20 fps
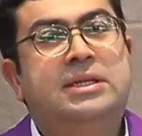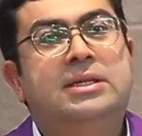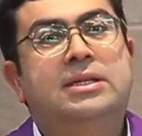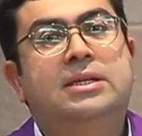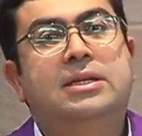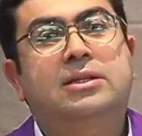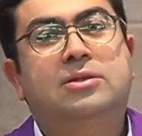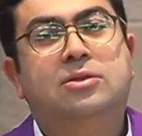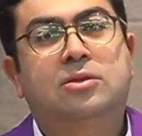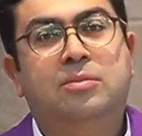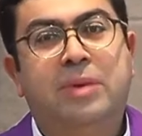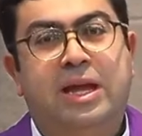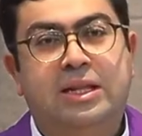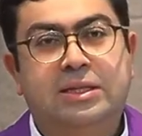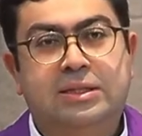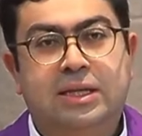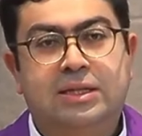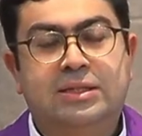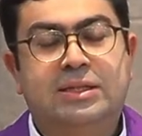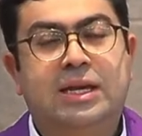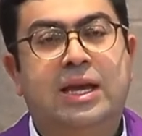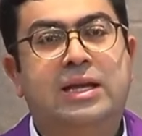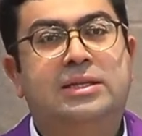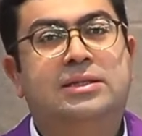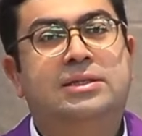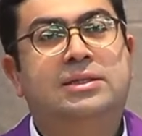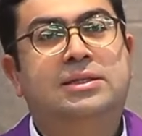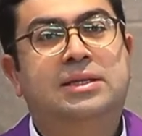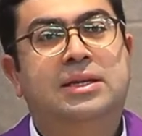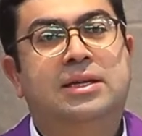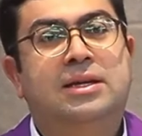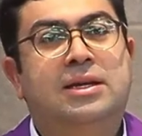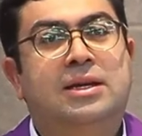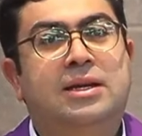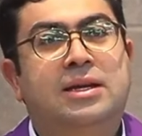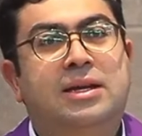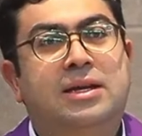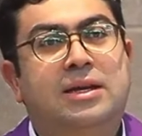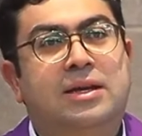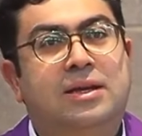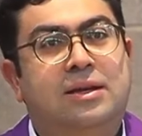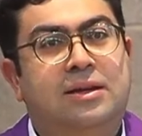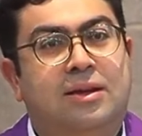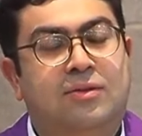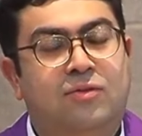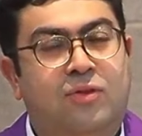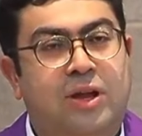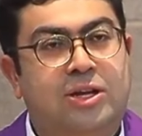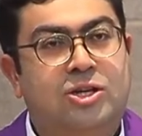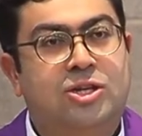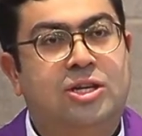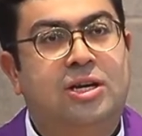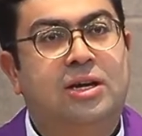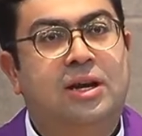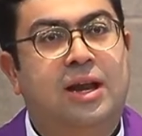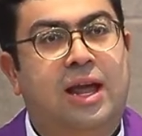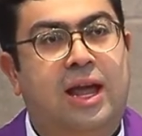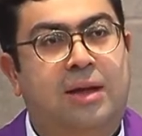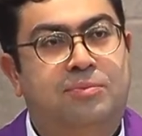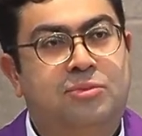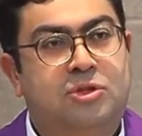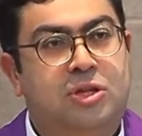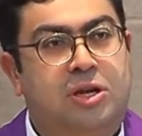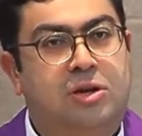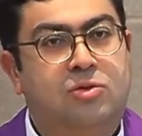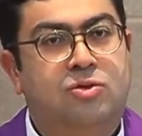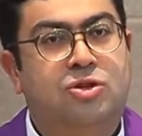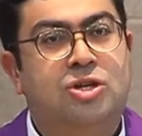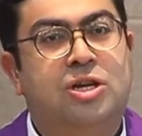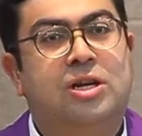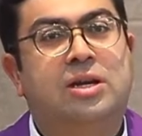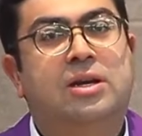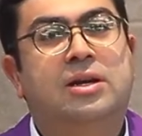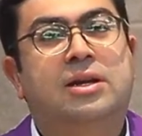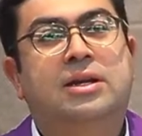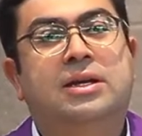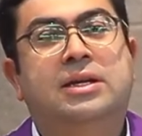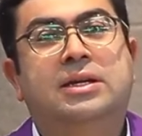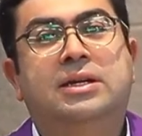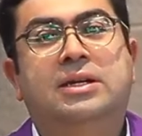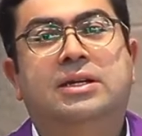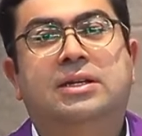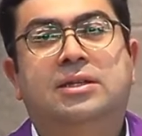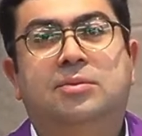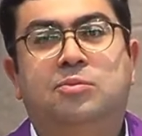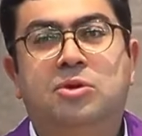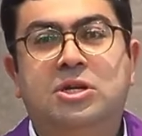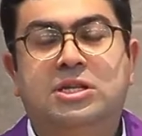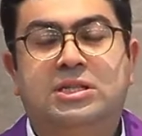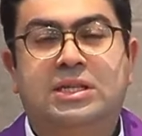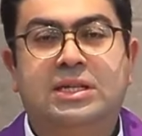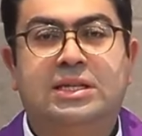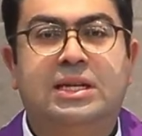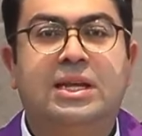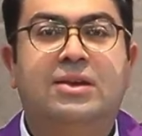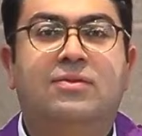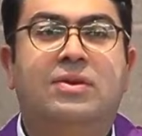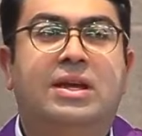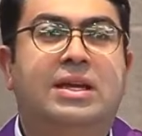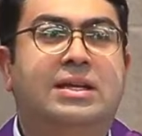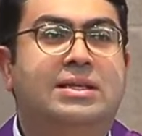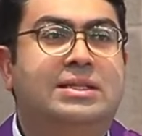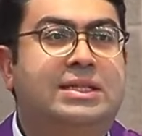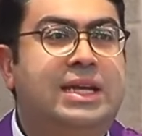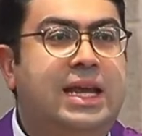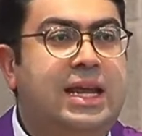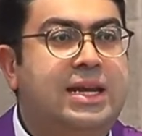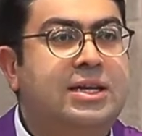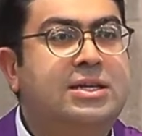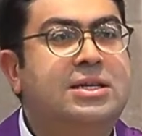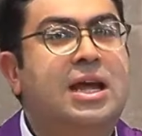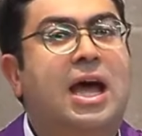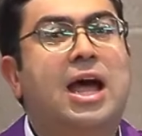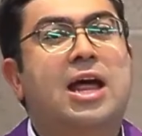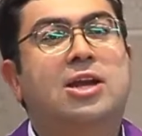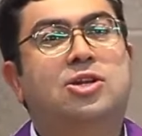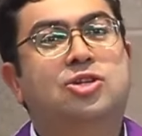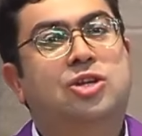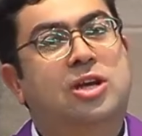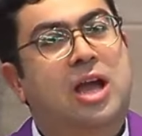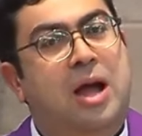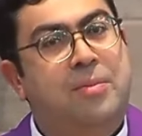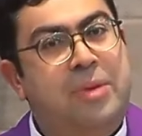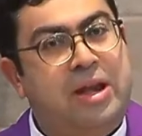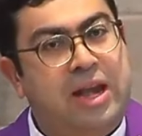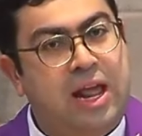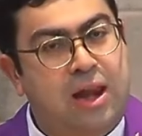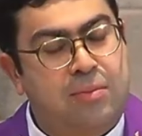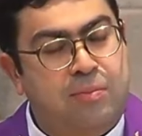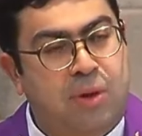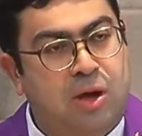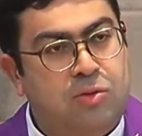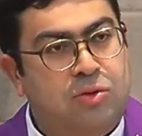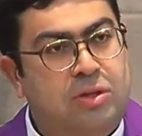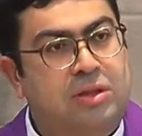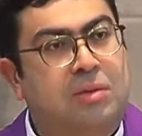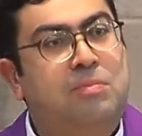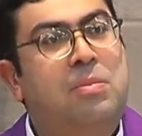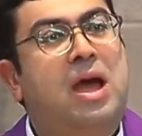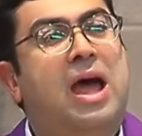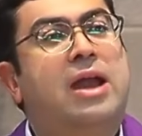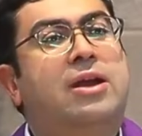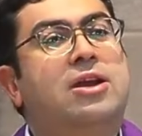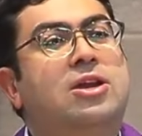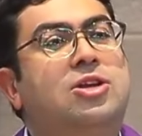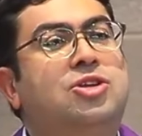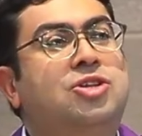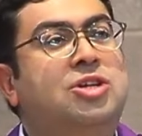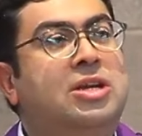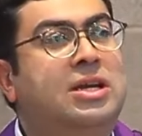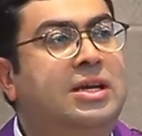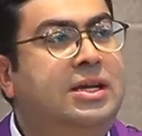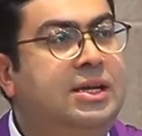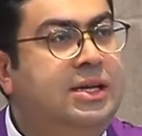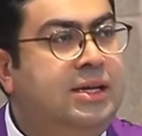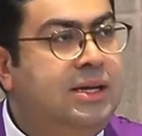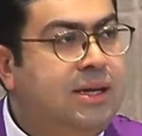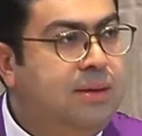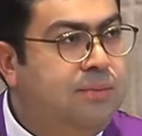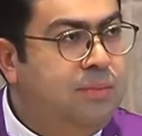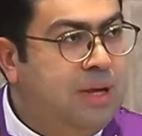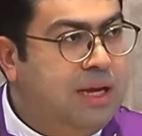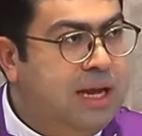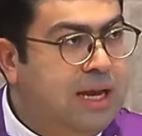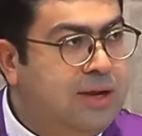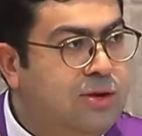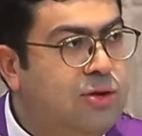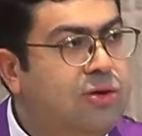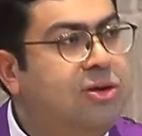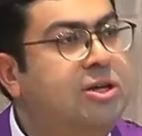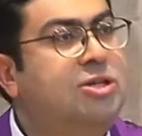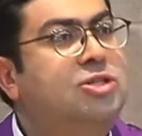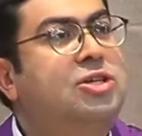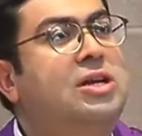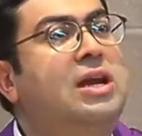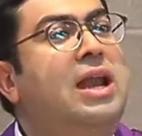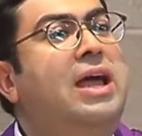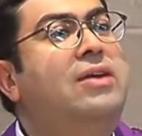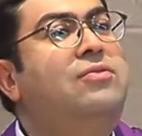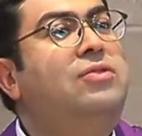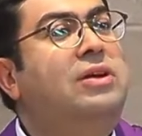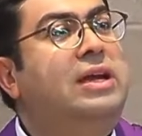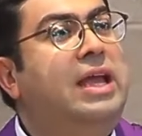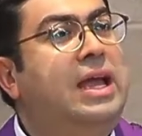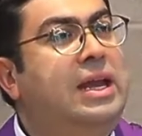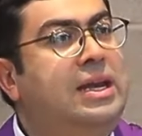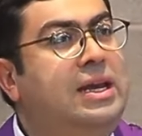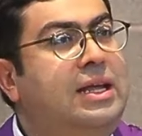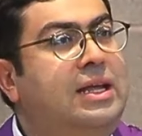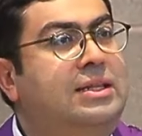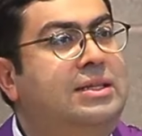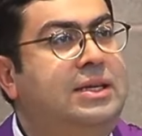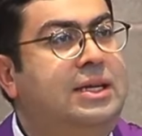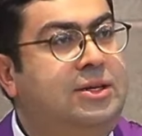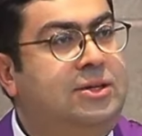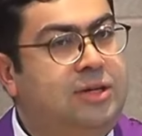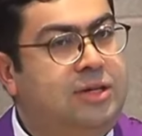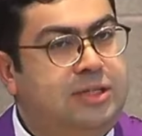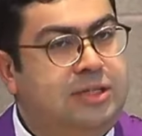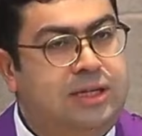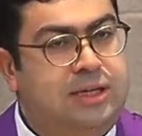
And so the man says, yes, confession, absolution. The priest is leaving, stay in touch, come and help out in the parish, begin your Christian life again, etc., etc.